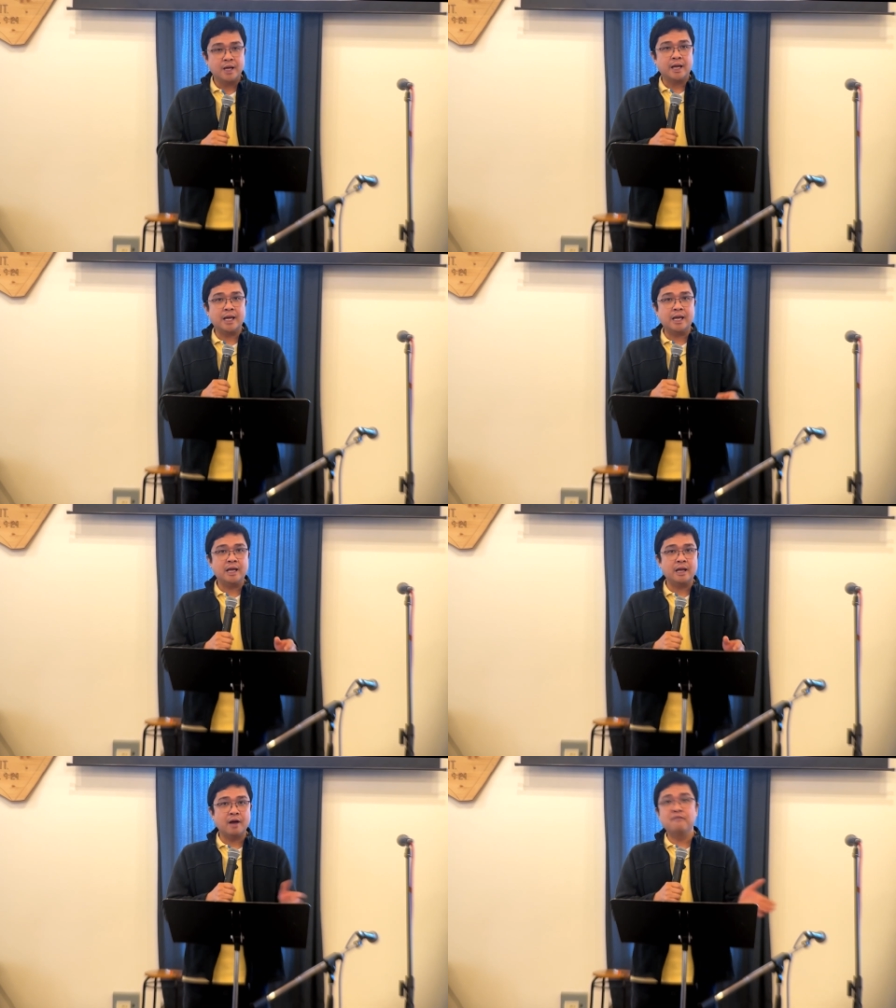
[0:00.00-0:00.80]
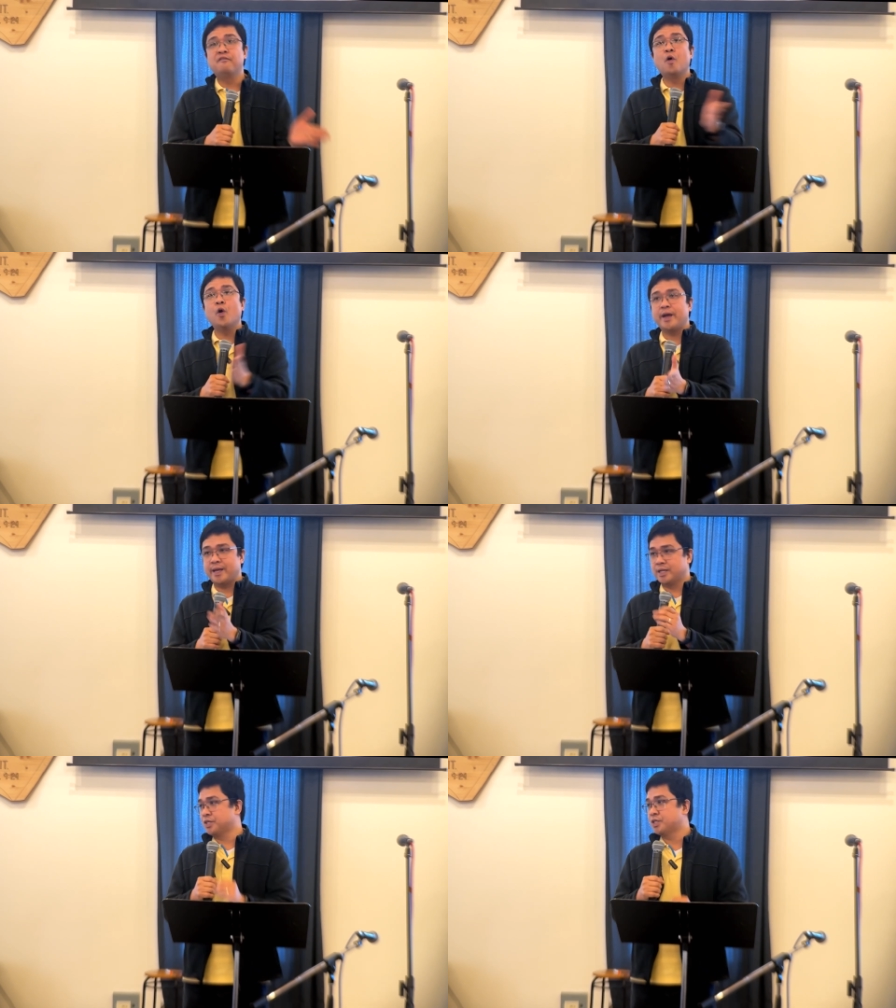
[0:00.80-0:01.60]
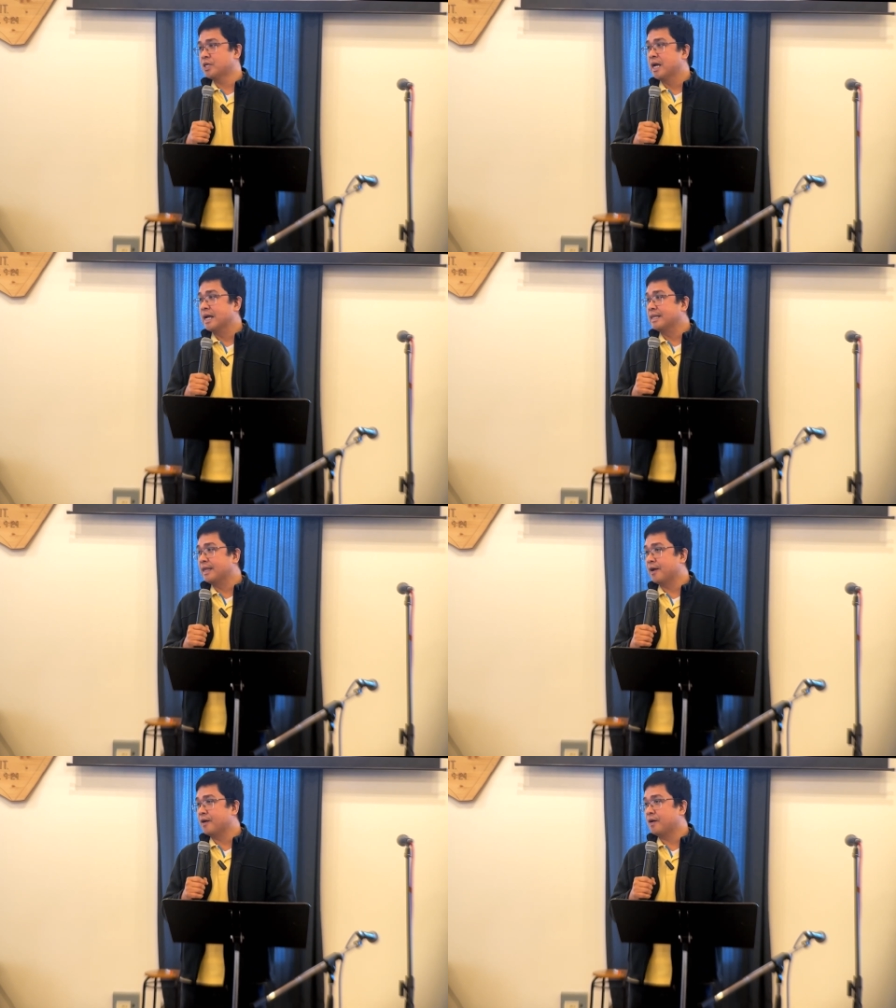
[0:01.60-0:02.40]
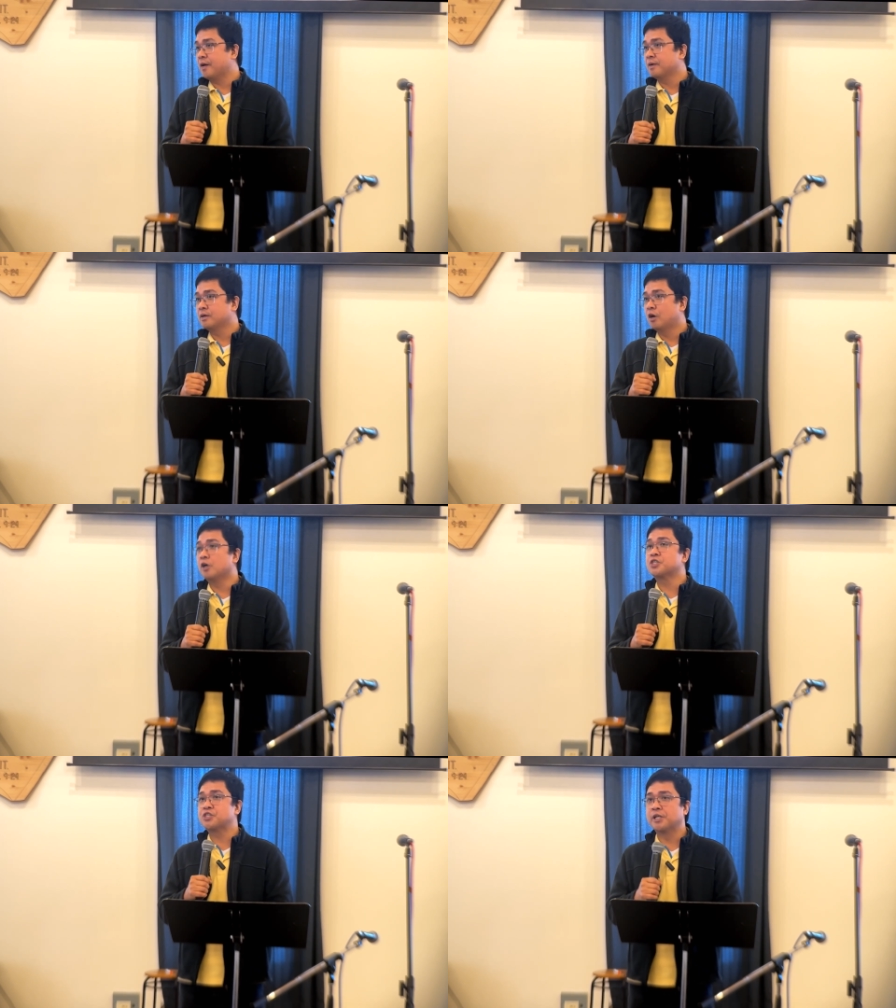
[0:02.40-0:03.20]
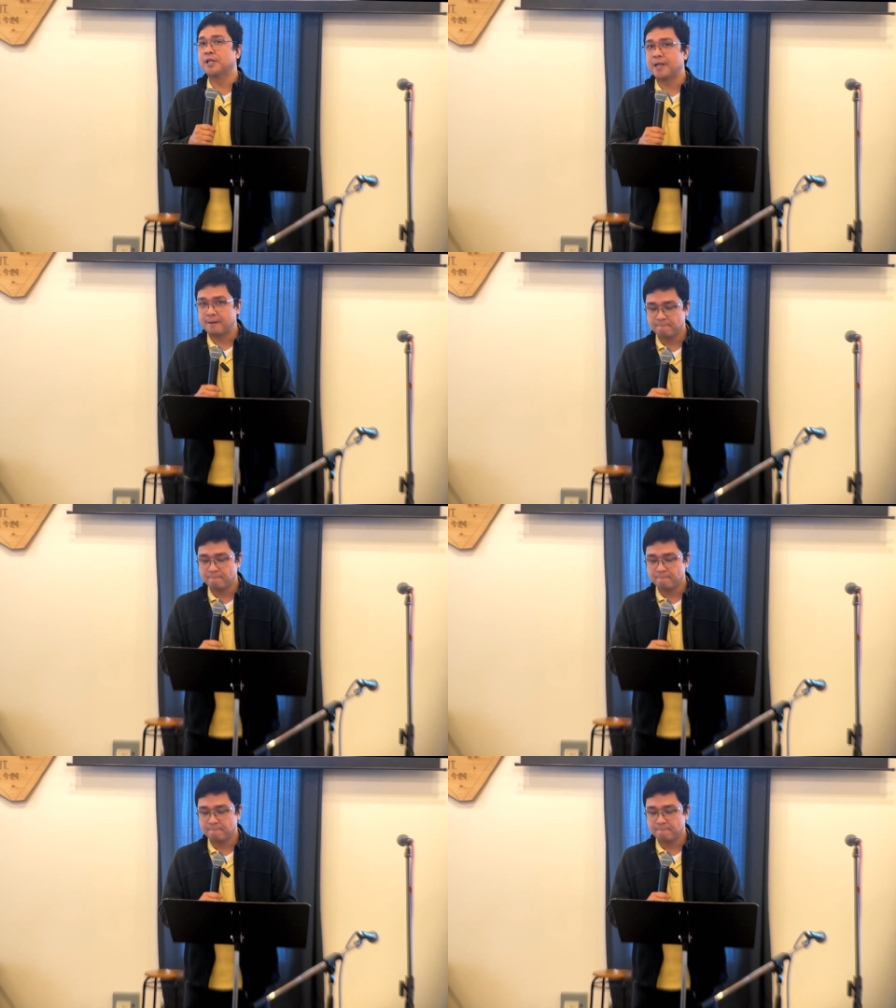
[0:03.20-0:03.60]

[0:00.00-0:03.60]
he avoids their hostility.